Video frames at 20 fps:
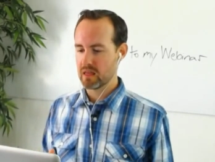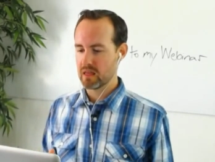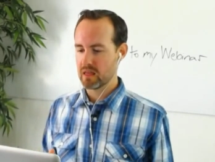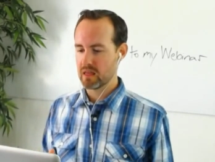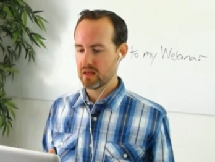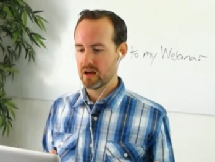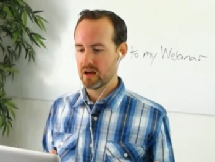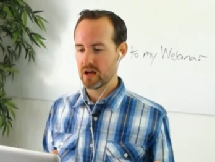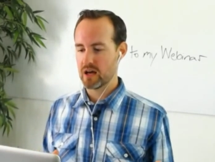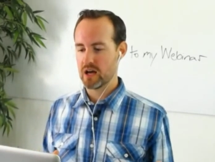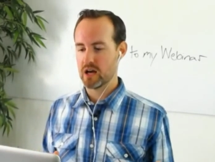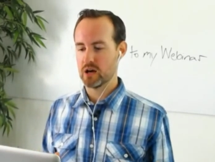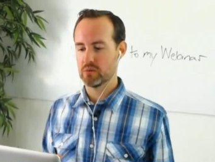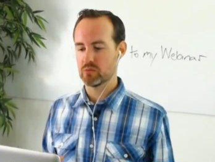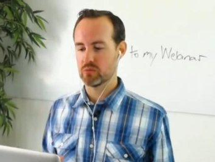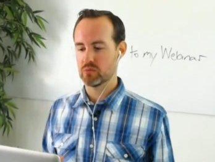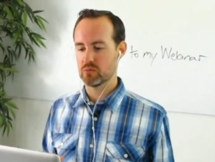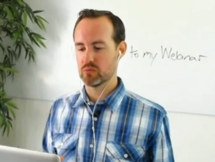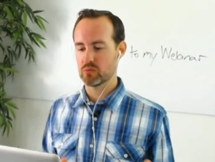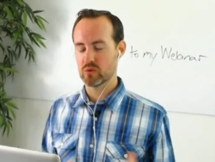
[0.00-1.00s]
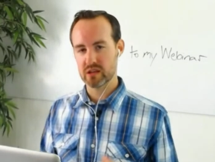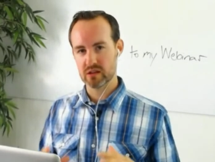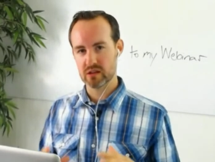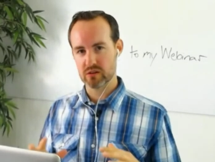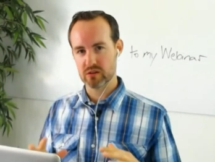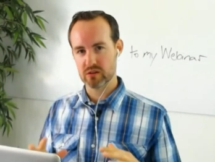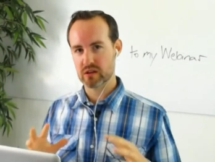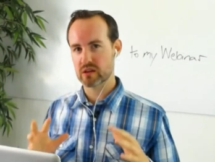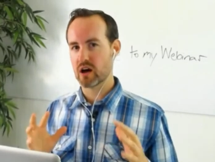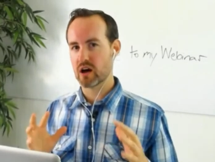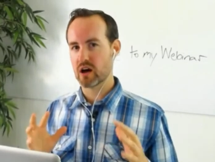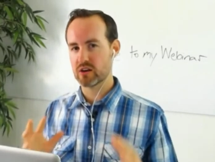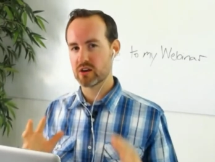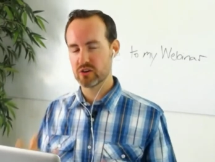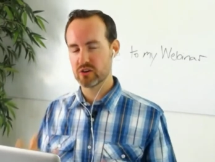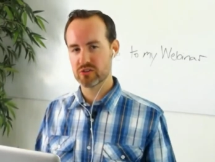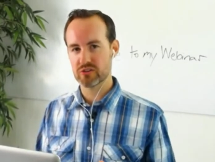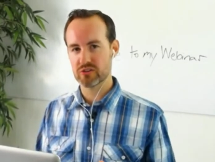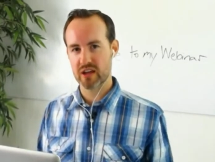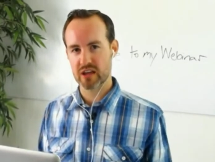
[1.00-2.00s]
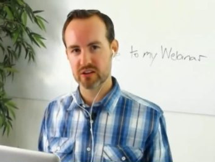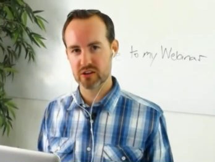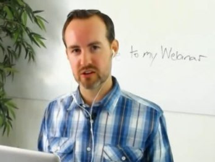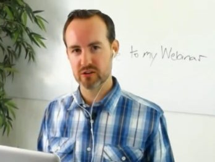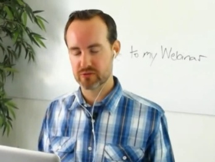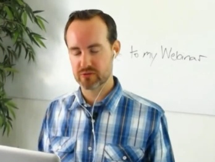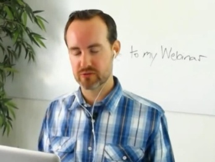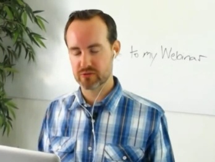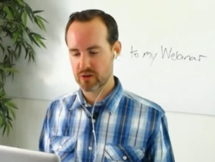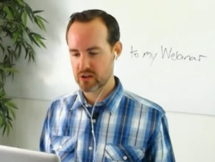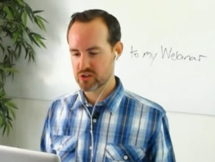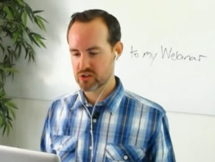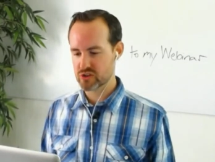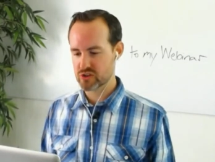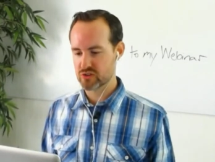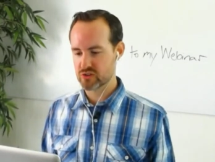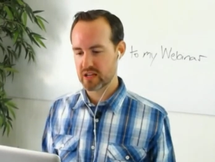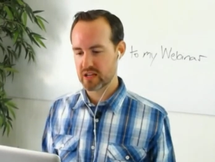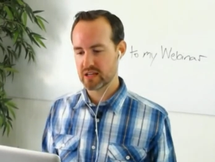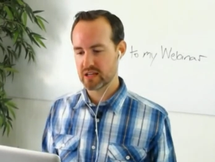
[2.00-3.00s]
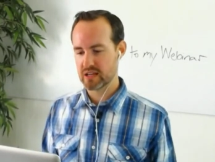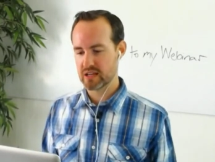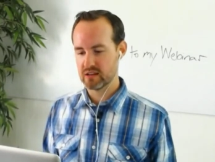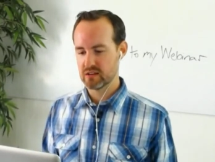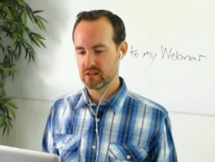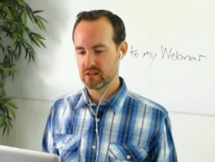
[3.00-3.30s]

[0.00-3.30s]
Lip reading: We understand that you're frustrated.